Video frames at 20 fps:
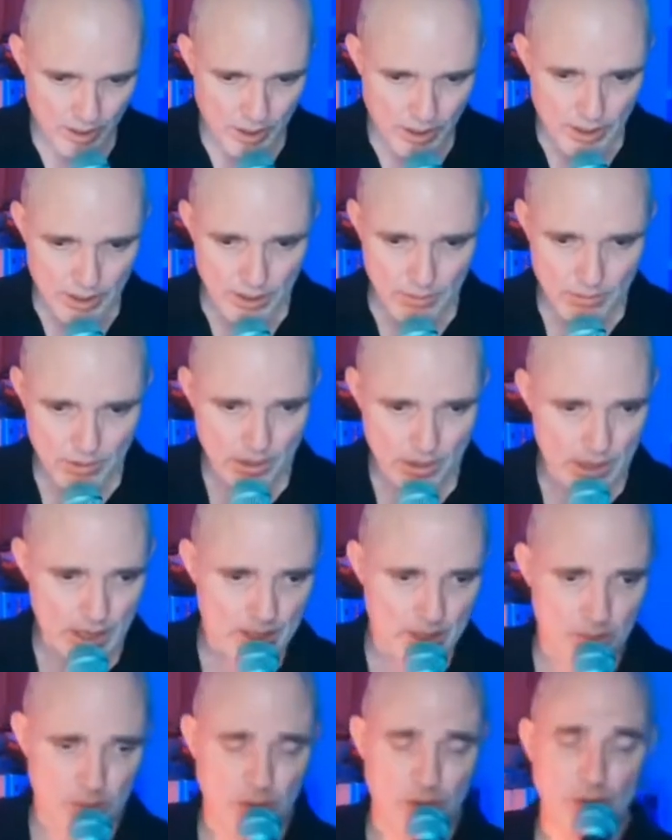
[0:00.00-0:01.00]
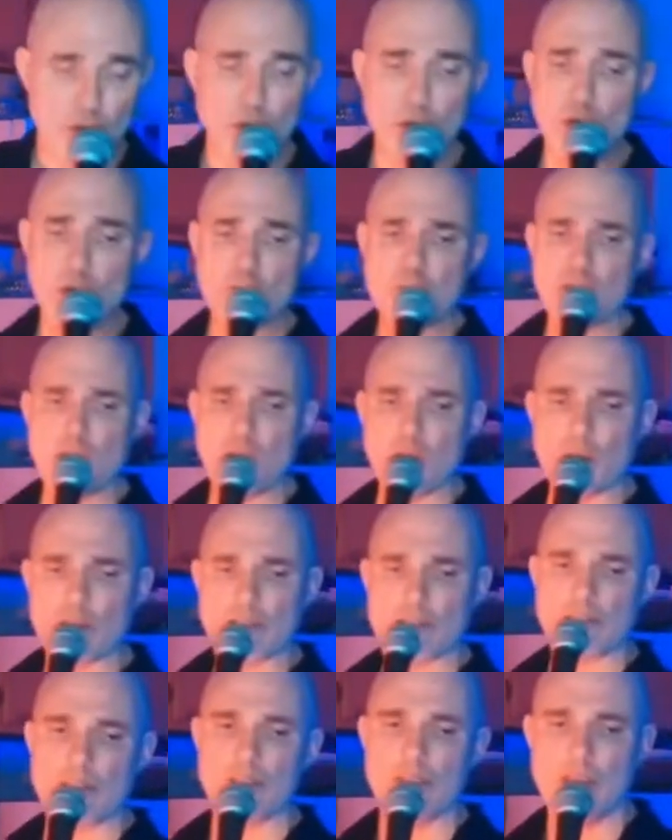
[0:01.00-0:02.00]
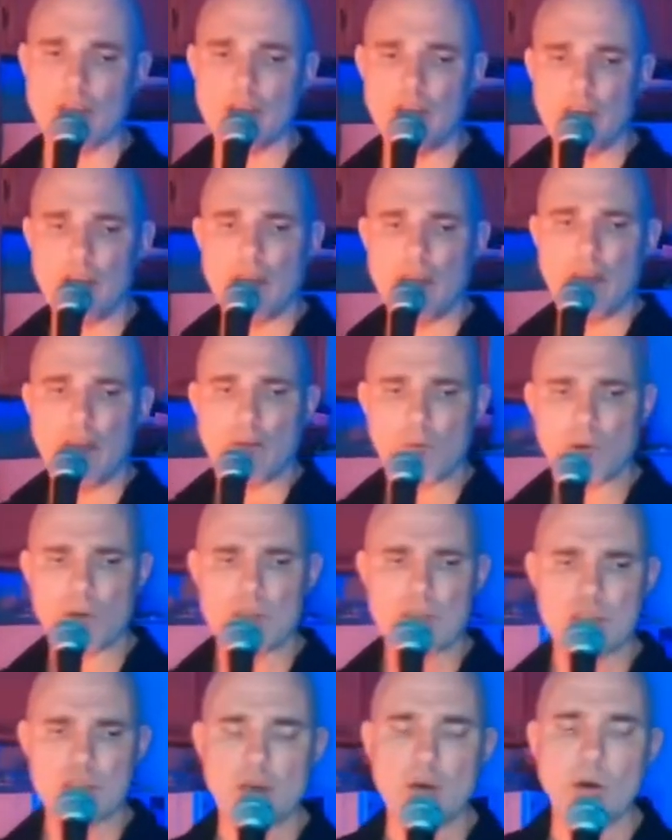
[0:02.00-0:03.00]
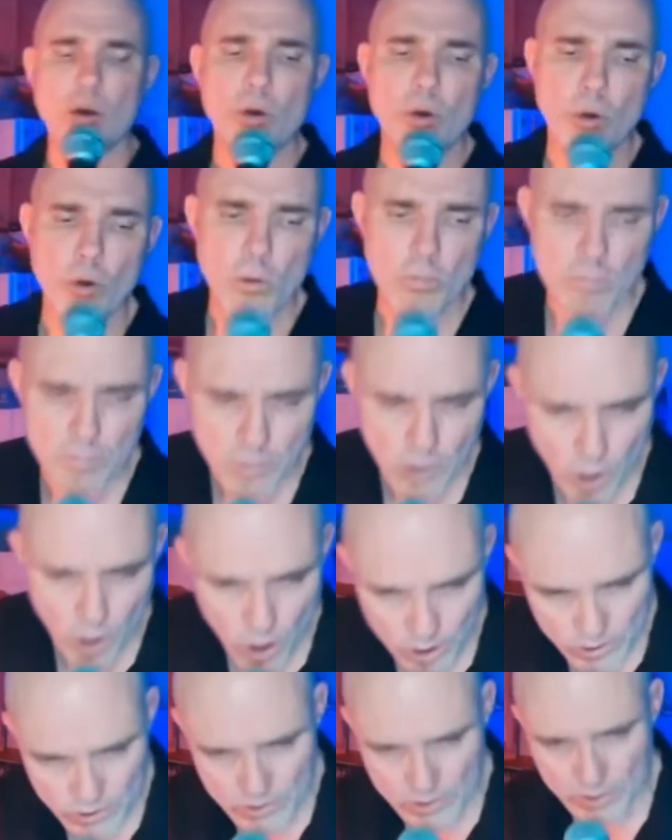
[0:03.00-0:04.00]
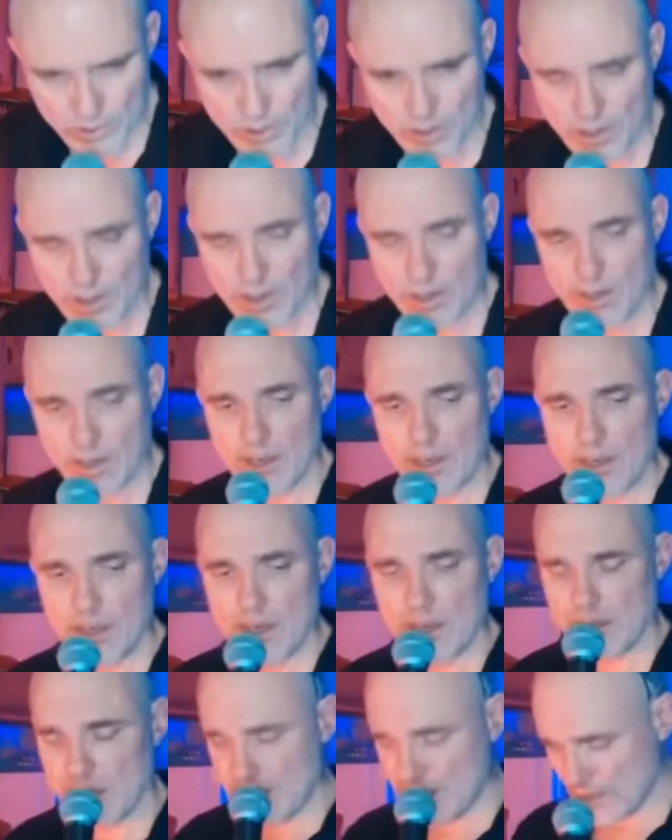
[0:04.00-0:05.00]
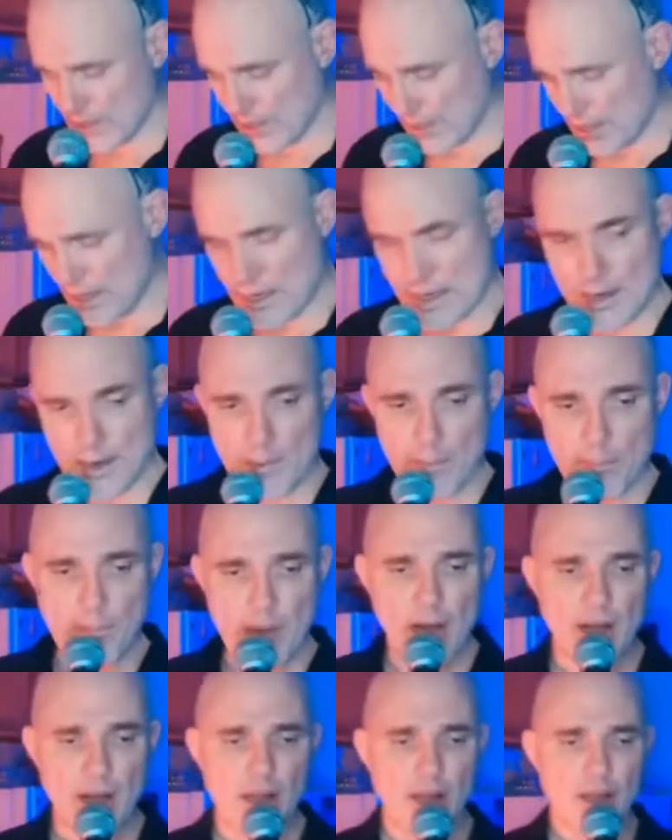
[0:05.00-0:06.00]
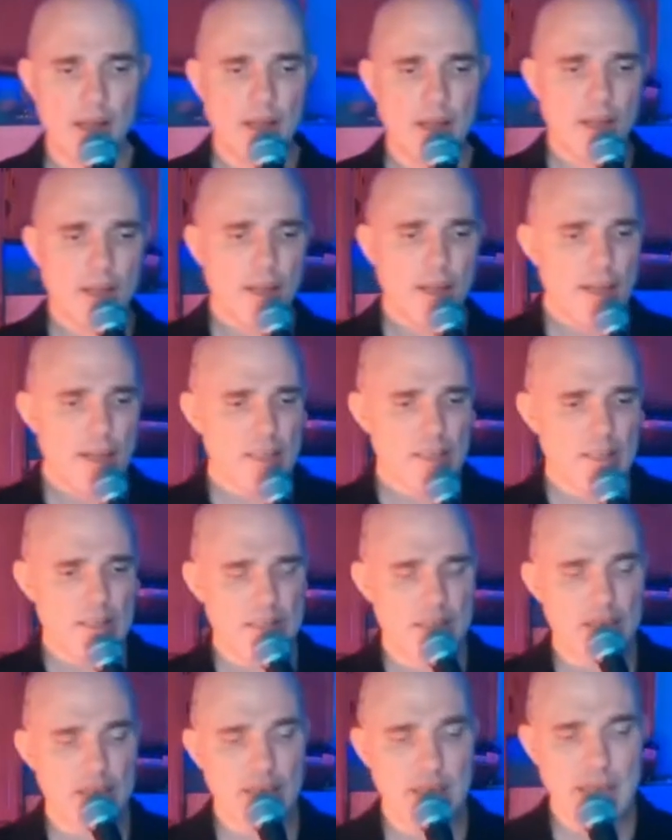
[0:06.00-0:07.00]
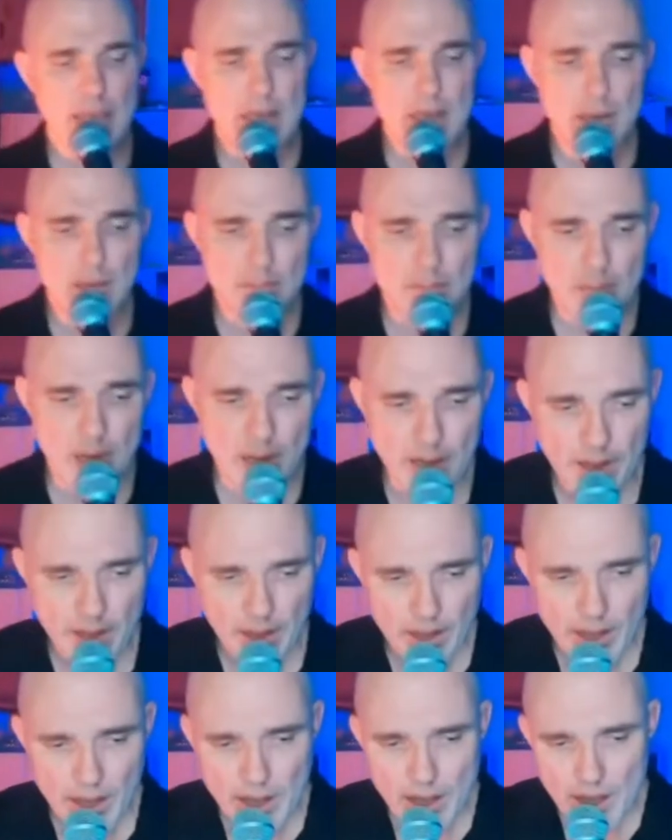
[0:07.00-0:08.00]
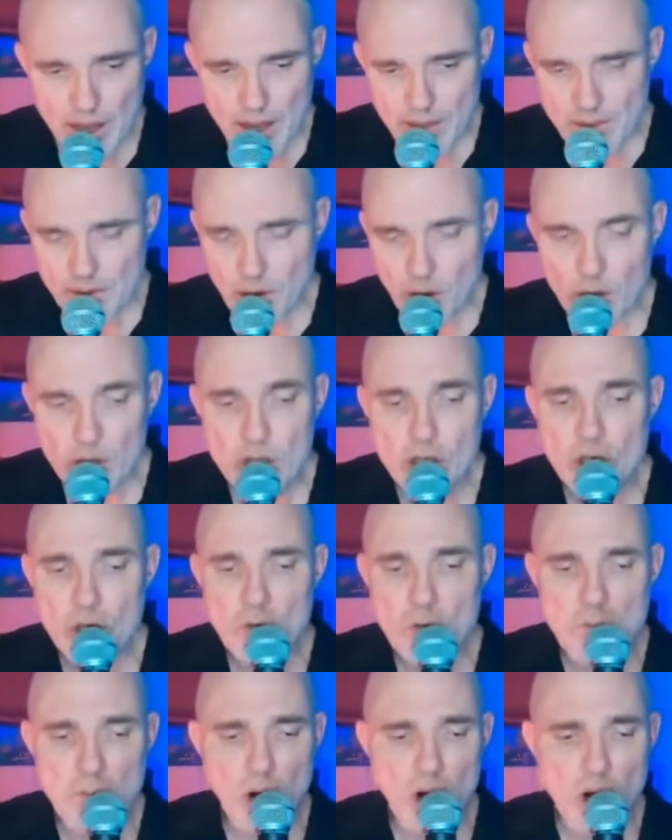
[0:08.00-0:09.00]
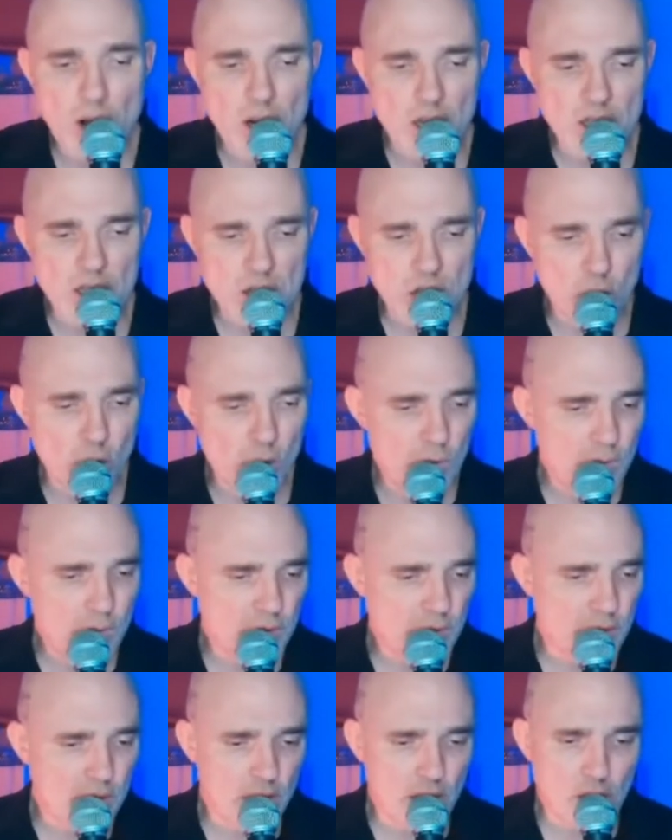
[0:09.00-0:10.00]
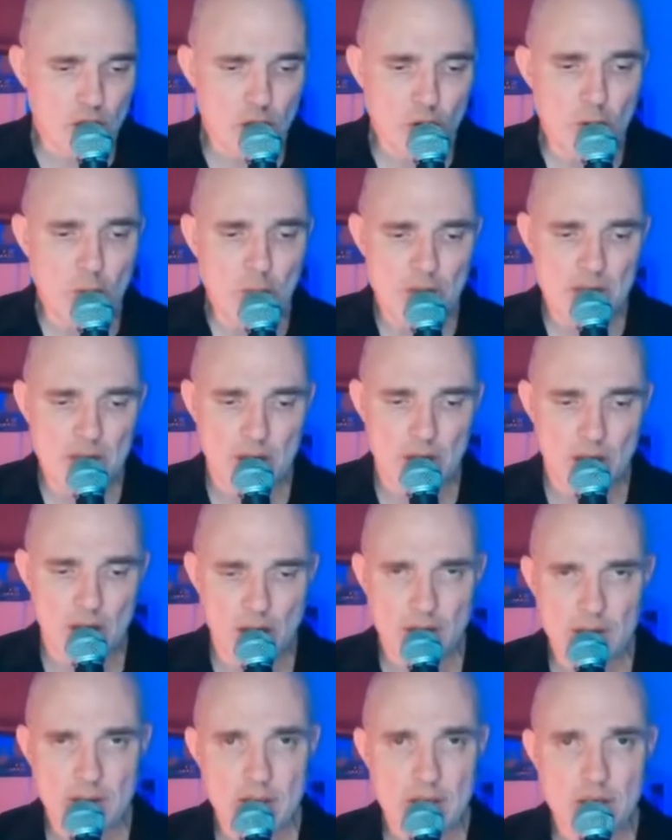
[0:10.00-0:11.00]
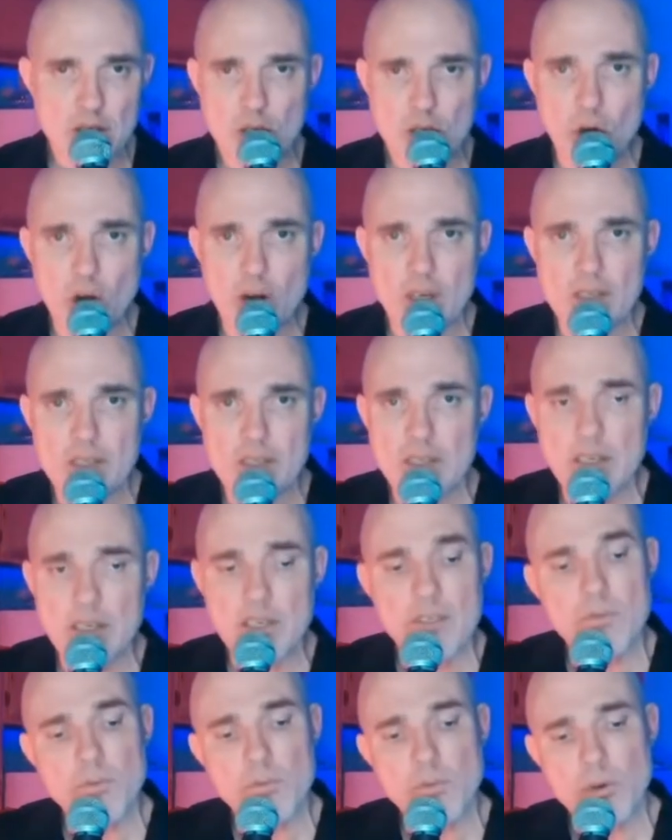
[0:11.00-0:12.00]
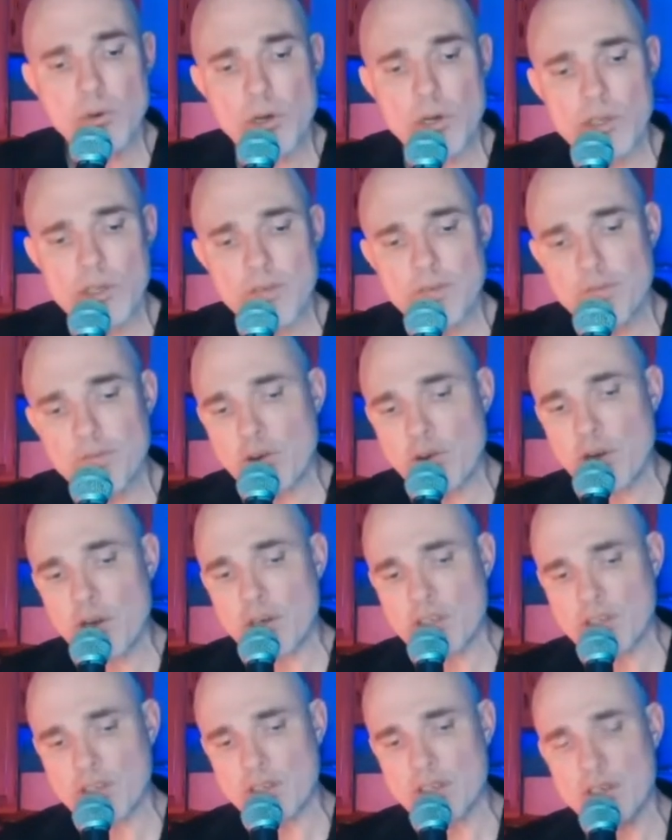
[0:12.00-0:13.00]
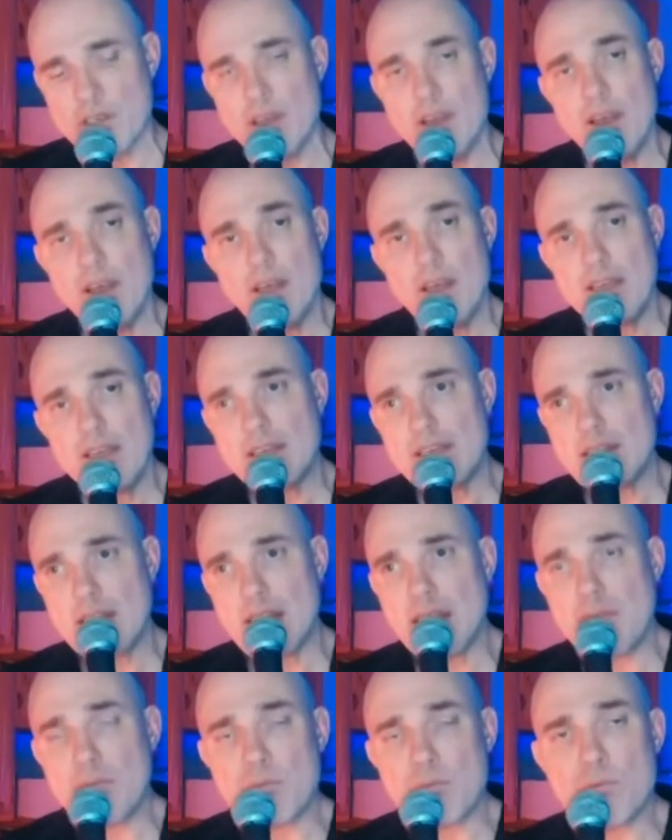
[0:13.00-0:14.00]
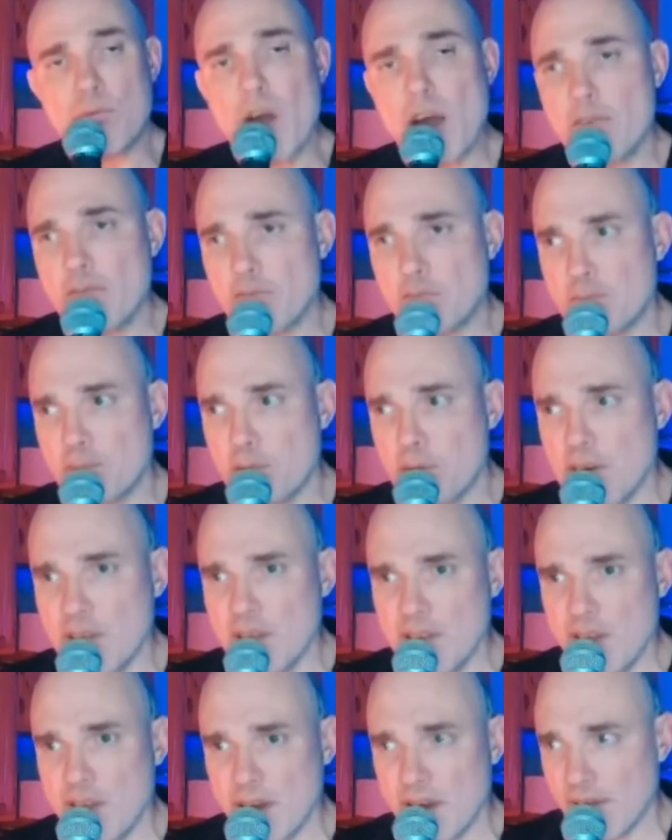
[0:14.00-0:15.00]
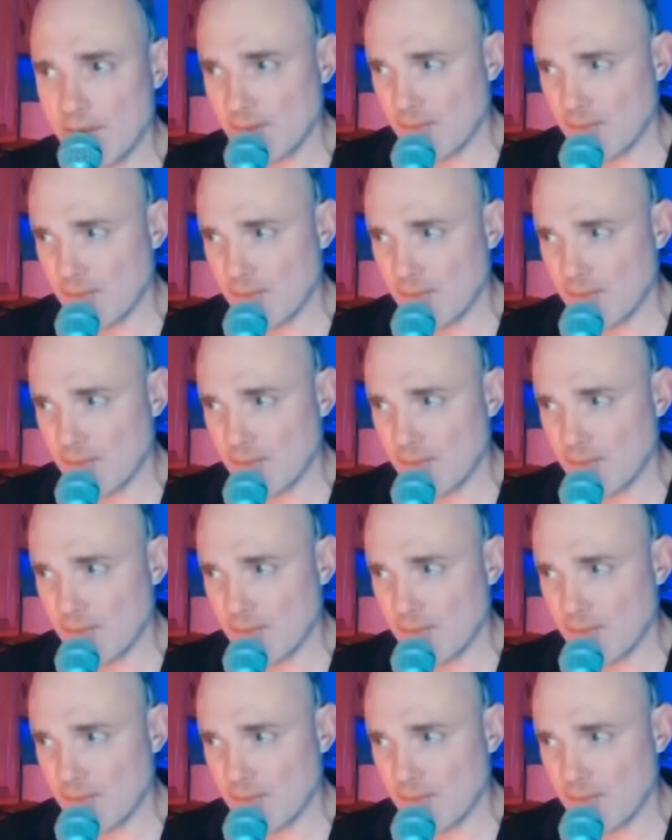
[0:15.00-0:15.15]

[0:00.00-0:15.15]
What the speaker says: Give me the next one. Humnos. What is a humnos? It's a hymn. It's a hymn. There are 2 marks over the upsilon that starts this word. The first is a rough breathing.